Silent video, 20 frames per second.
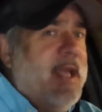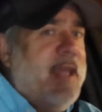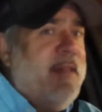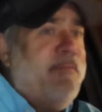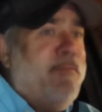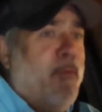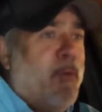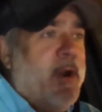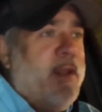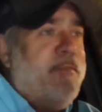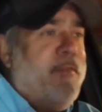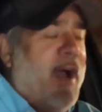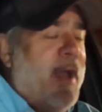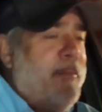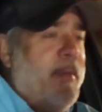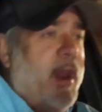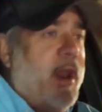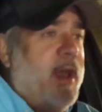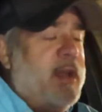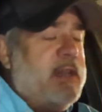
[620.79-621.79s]
in
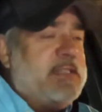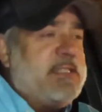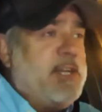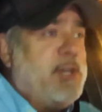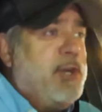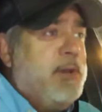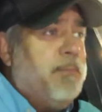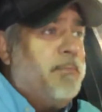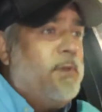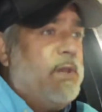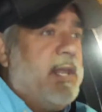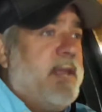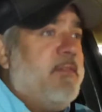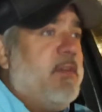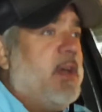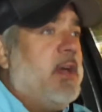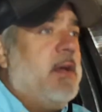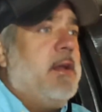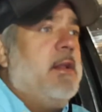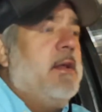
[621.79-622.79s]
45 minutes. I couldn't believe
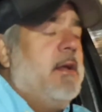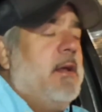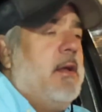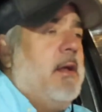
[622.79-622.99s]
it.